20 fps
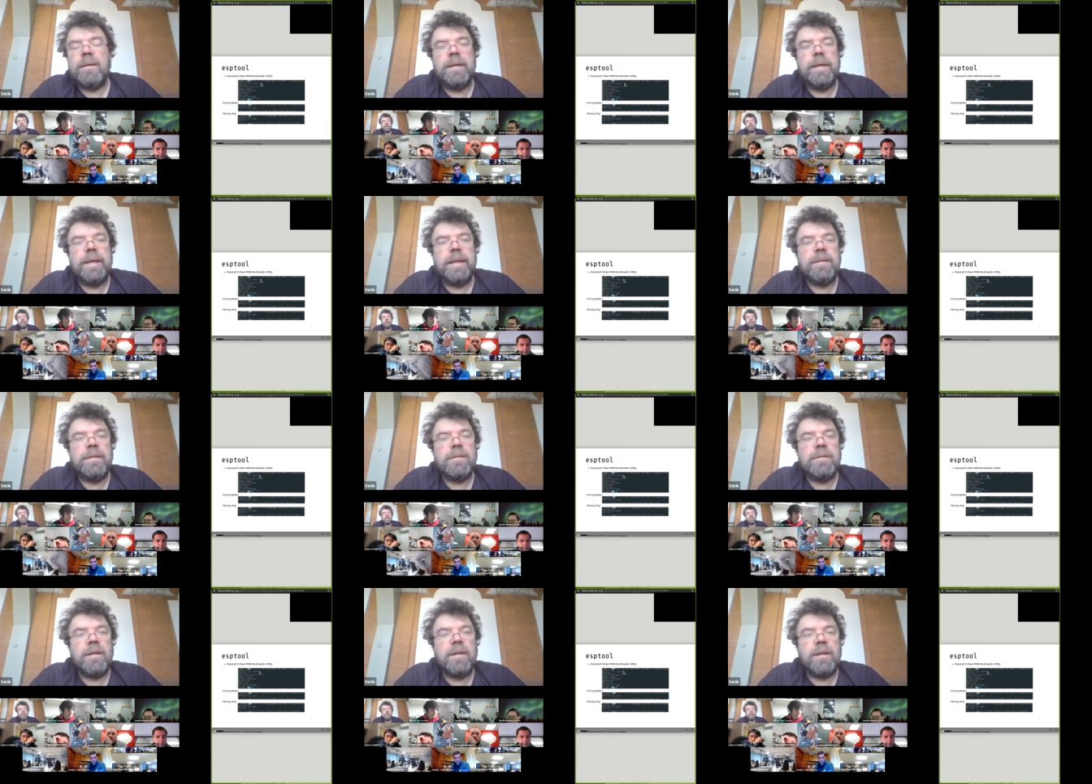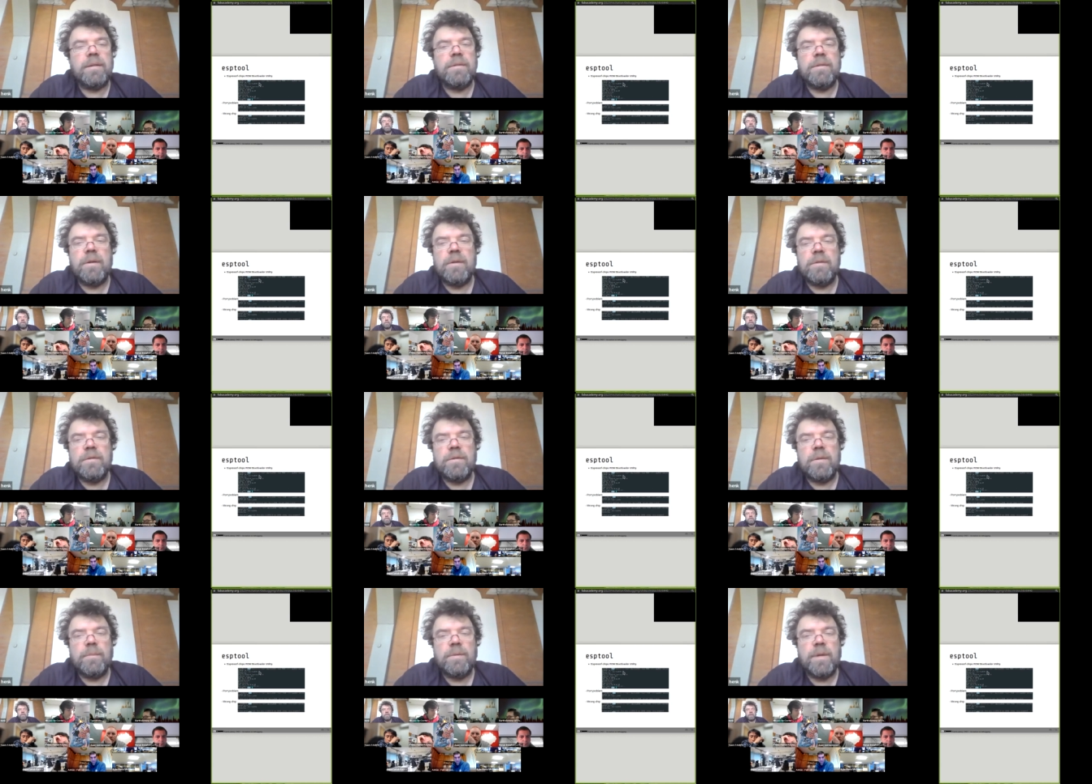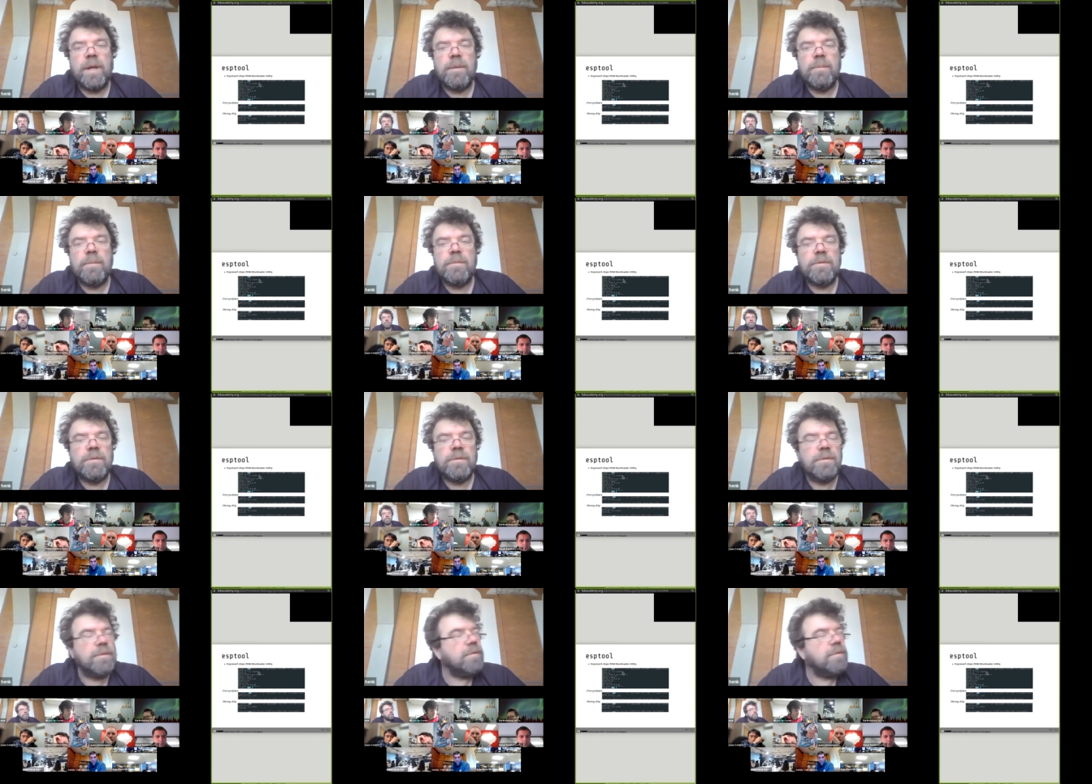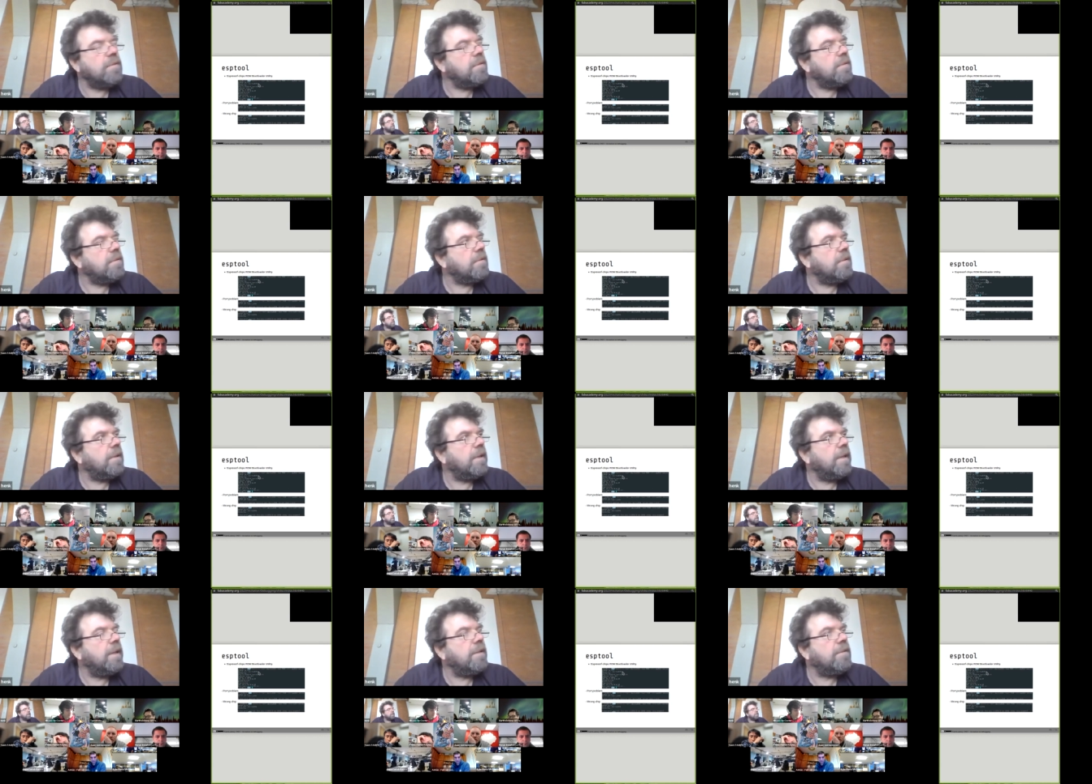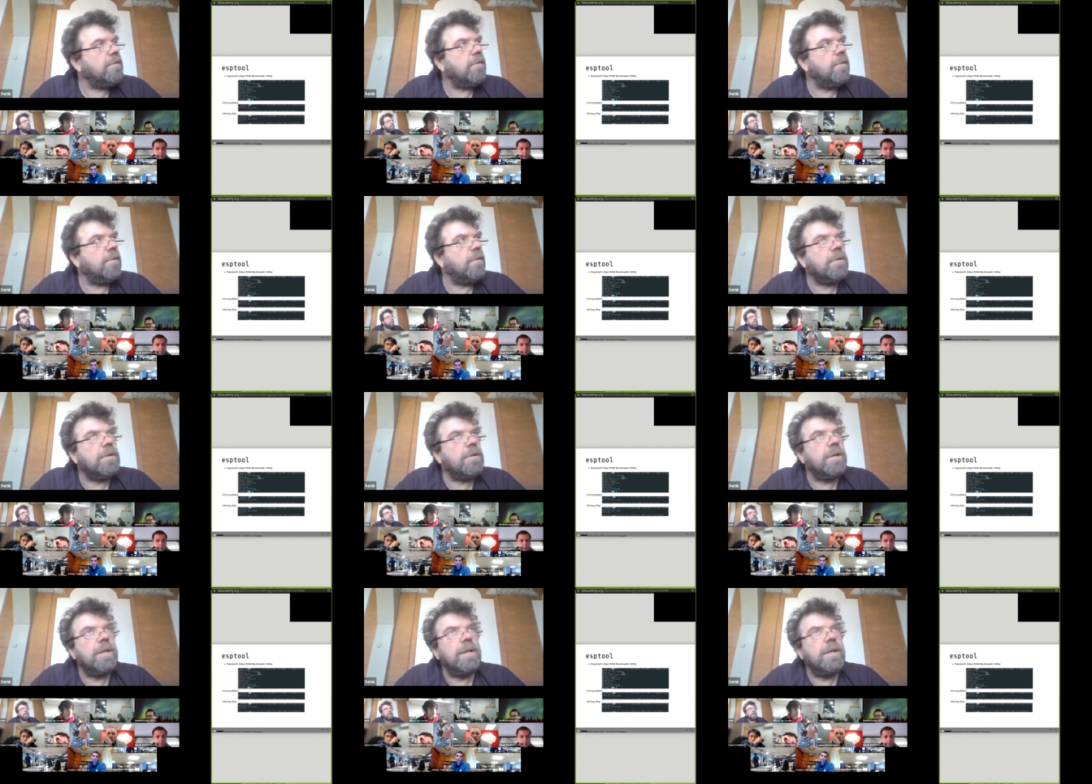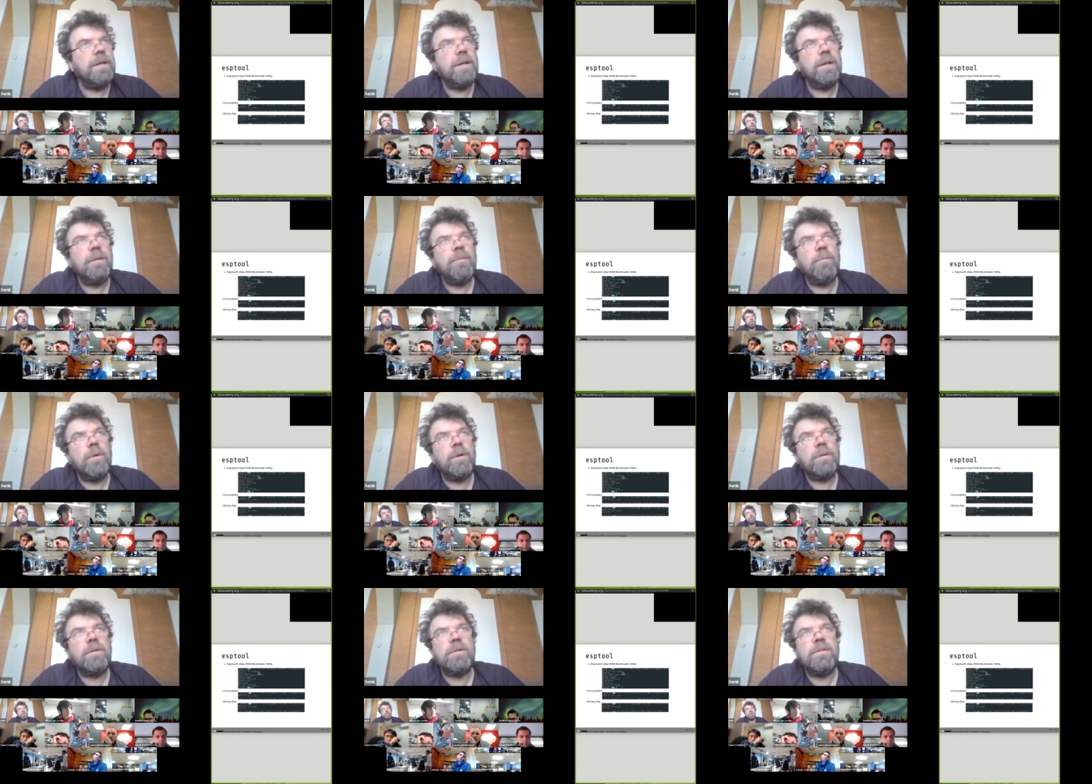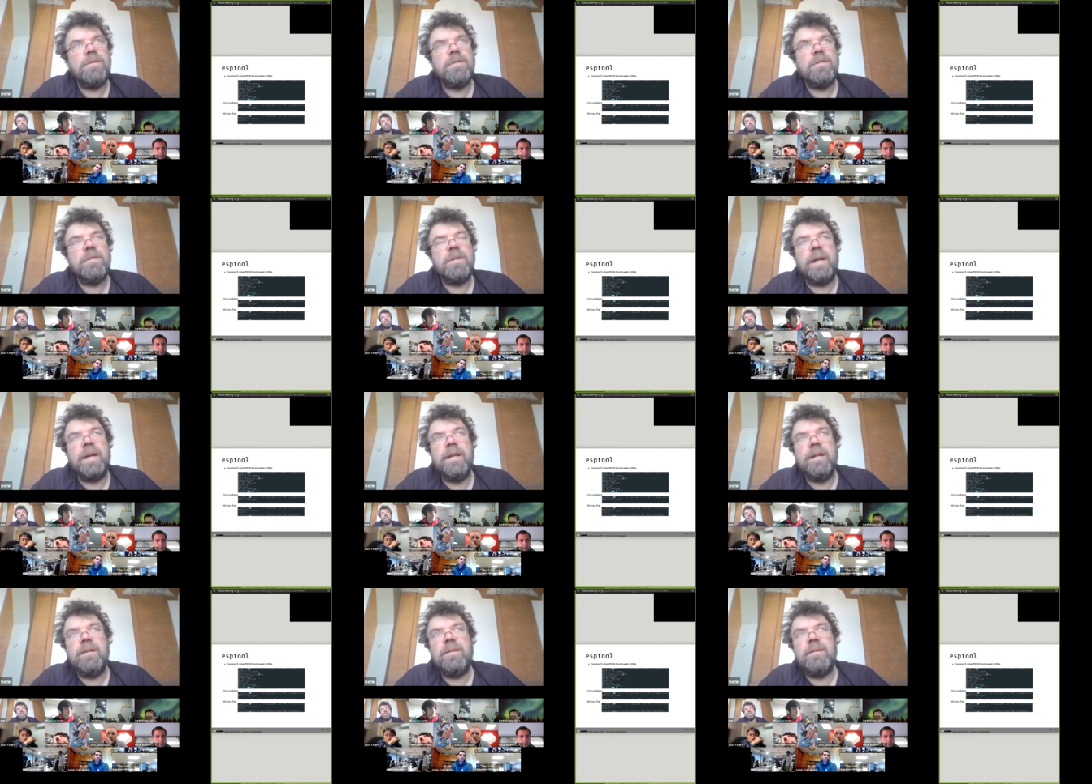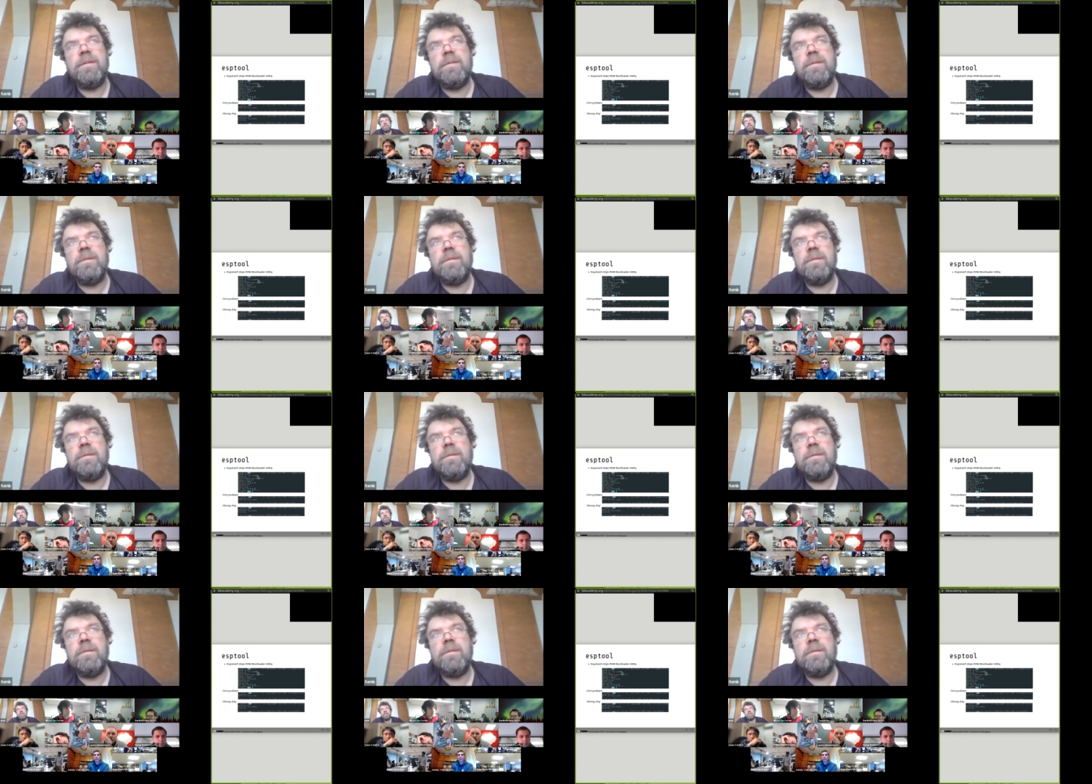it's also sometimes it's unclear in what state